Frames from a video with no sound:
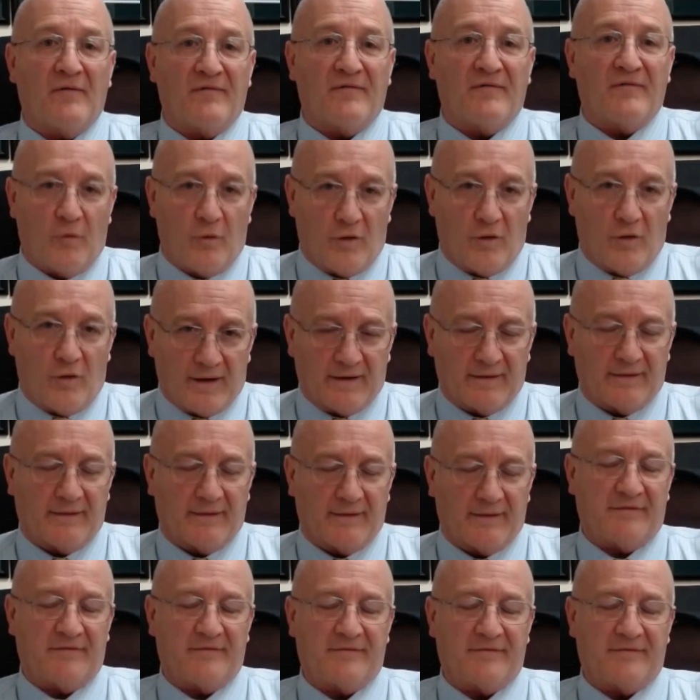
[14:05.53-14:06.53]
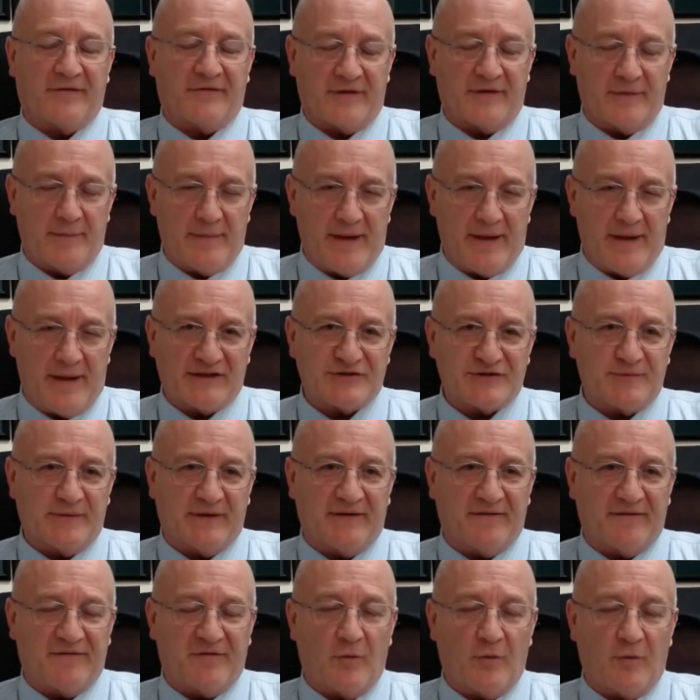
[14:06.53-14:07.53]
for visitor
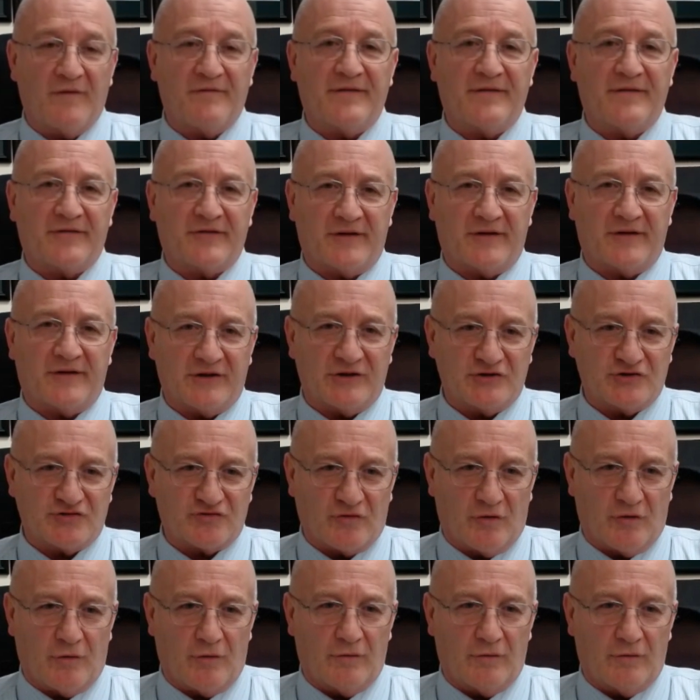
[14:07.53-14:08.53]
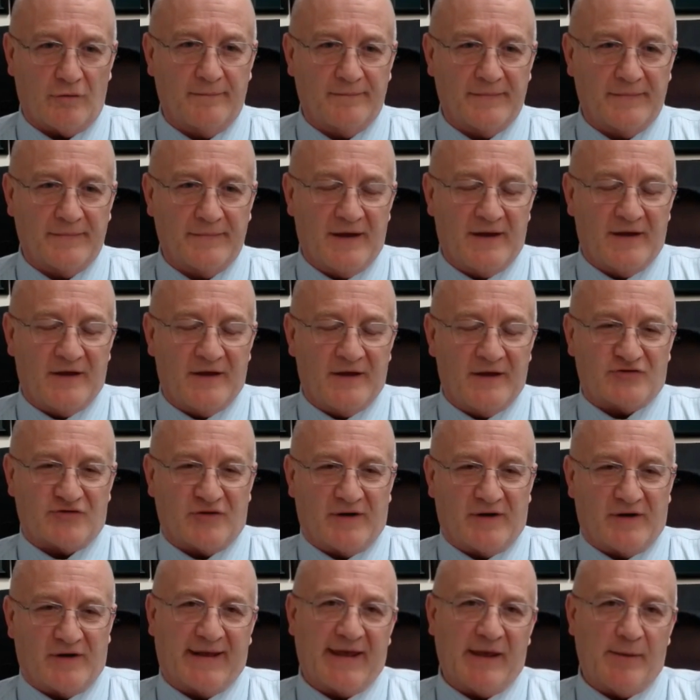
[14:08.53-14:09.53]
management, for visitor control,
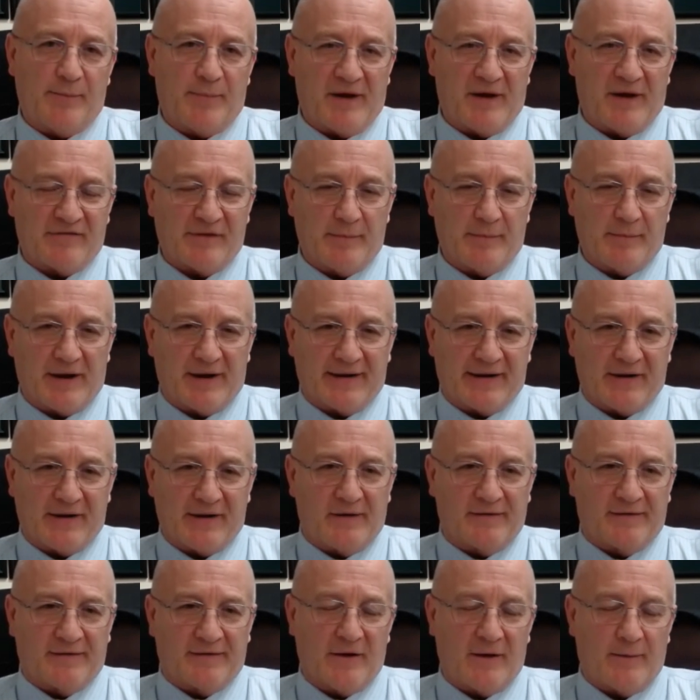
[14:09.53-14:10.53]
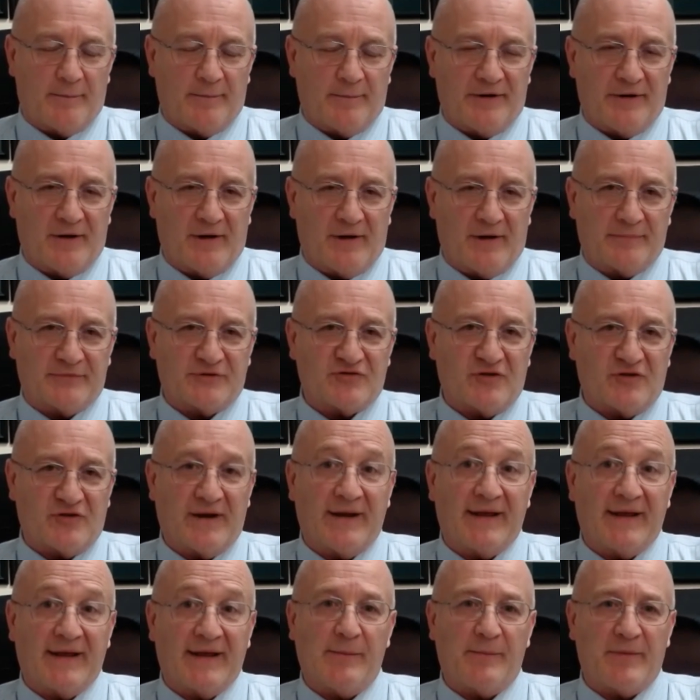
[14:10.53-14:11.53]
trying to keep everybody on the up and up,
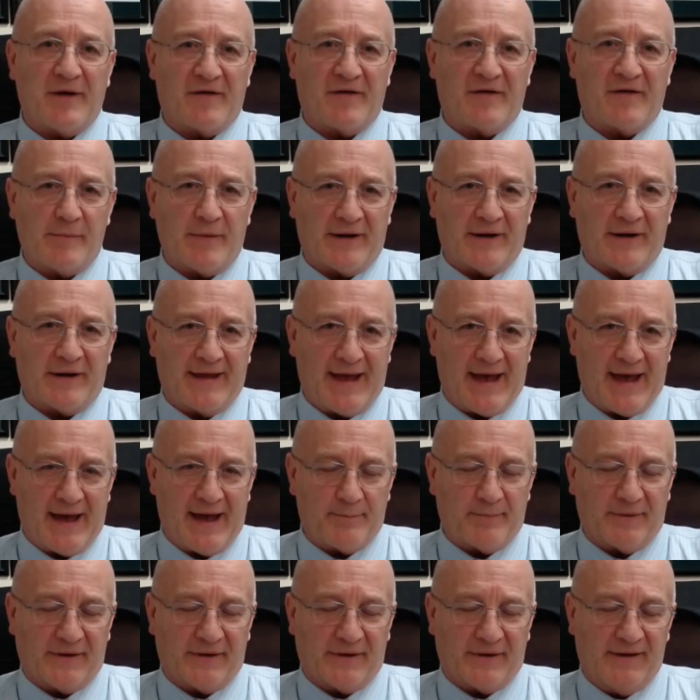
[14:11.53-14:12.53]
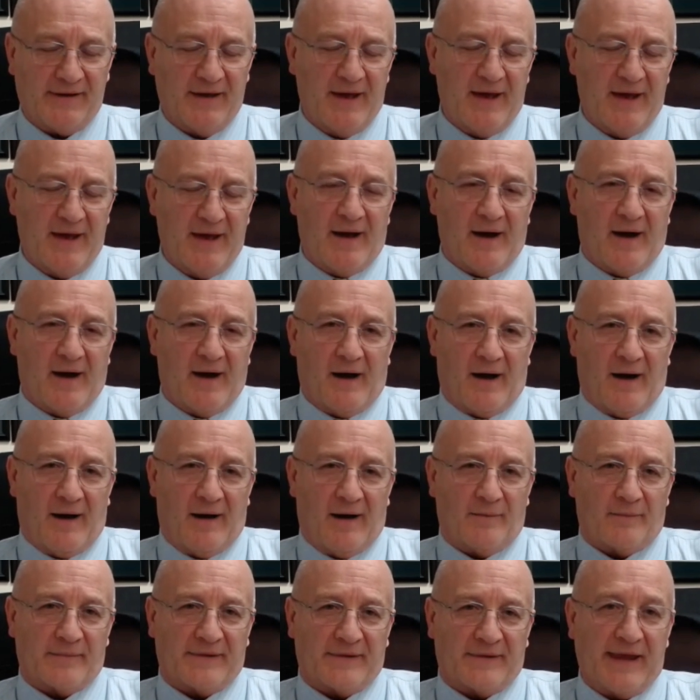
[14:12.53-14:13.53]
trying to keep everybody happy,
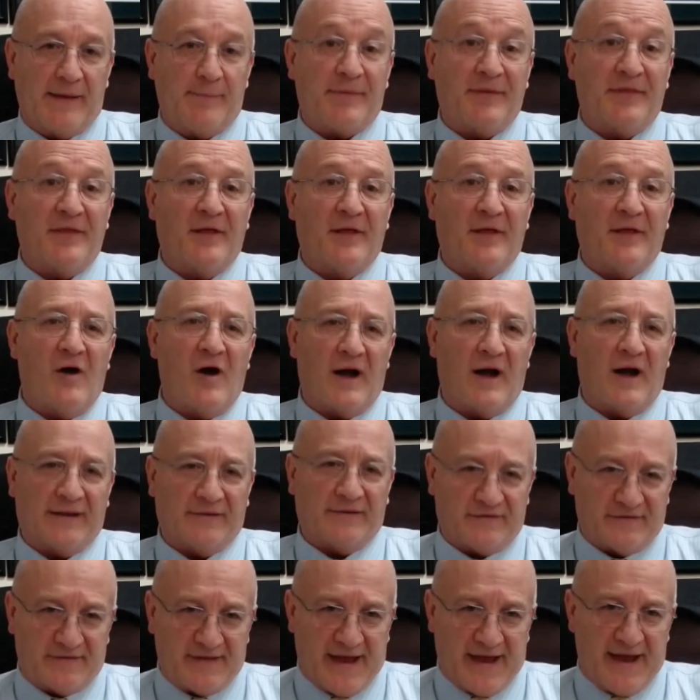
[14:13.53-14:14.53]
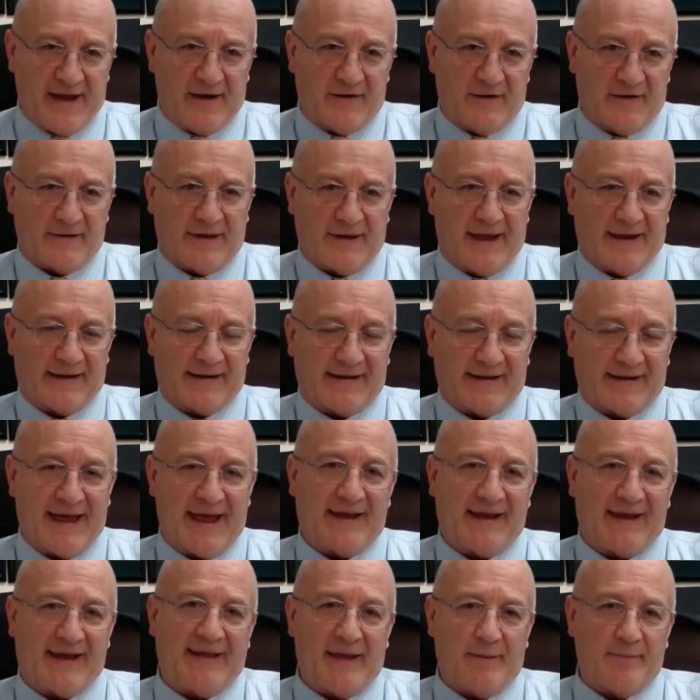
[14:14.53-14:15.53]
keeping the lines down and
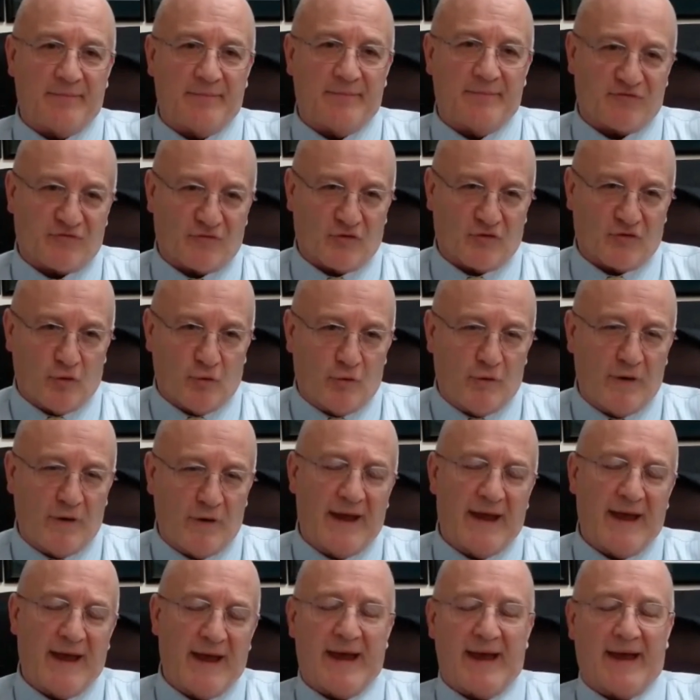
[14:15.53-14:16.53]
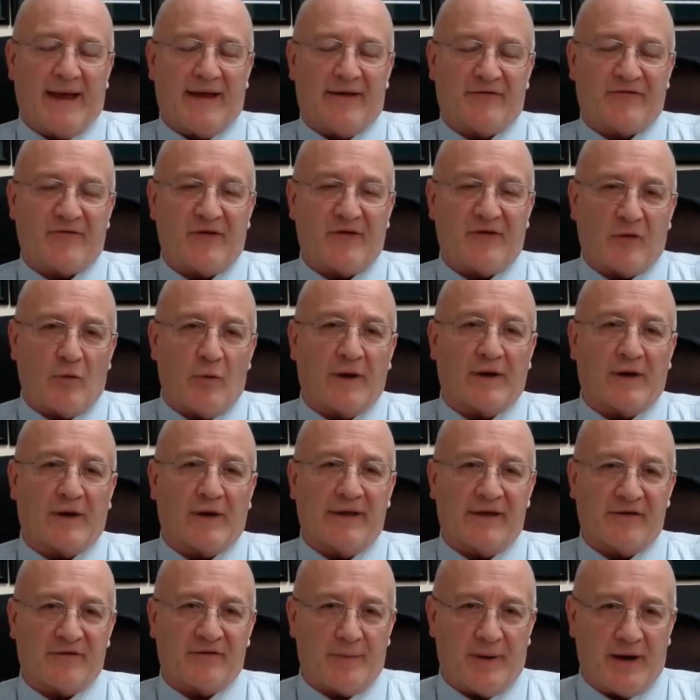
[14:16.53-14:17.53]
getting them through as
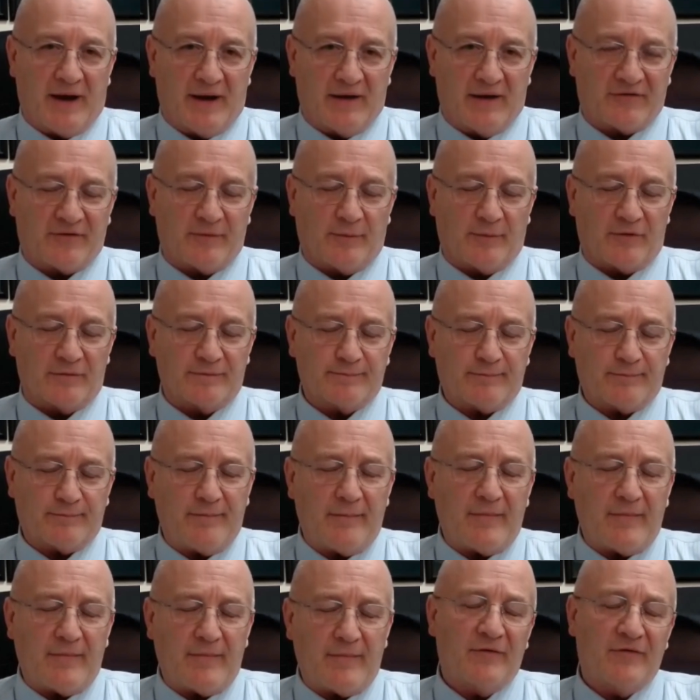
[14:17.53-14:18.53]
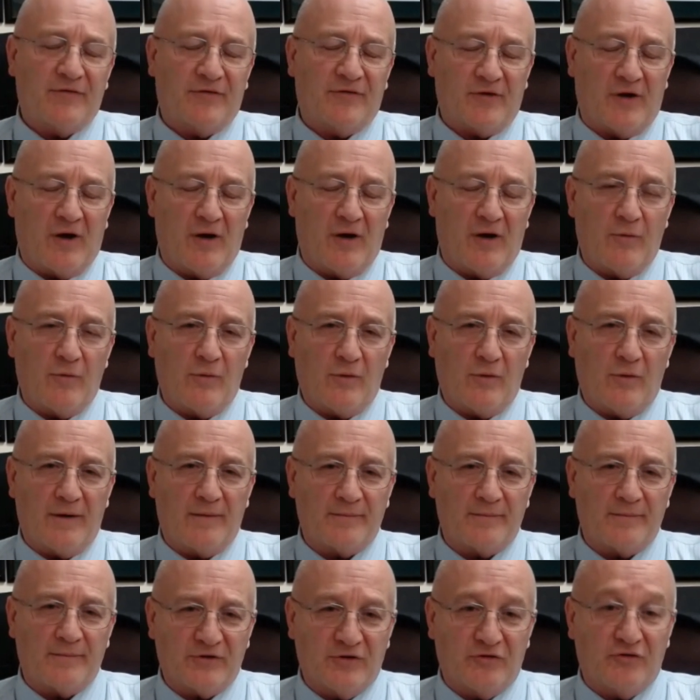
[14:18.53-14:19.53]
quickly as possible.
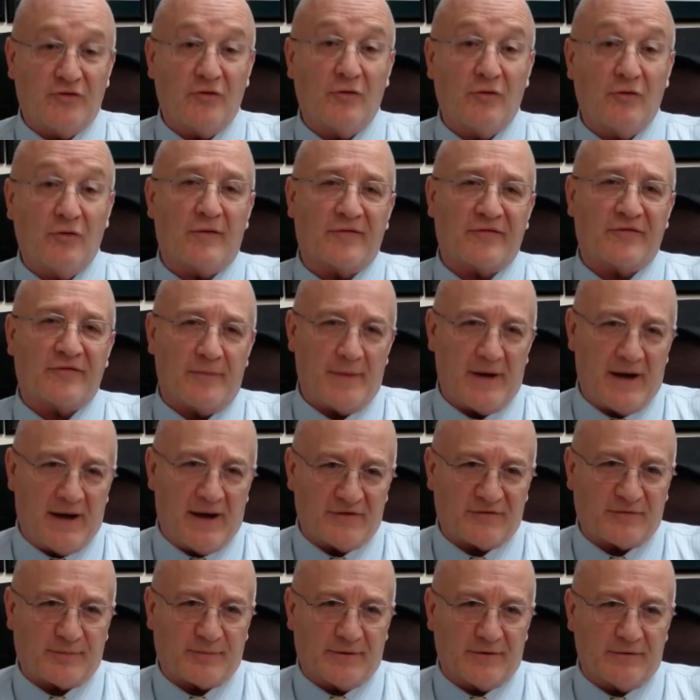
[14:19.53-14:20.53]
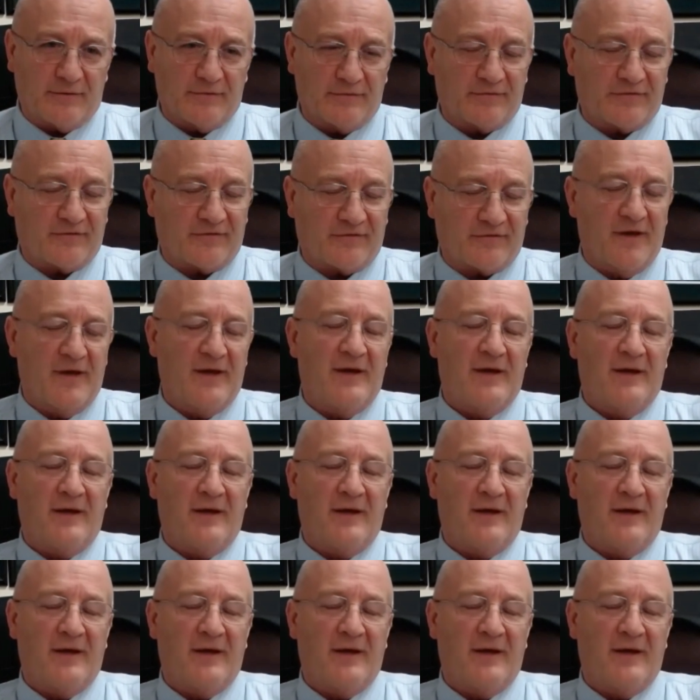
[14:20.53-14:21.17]
So you do go to some hospitals,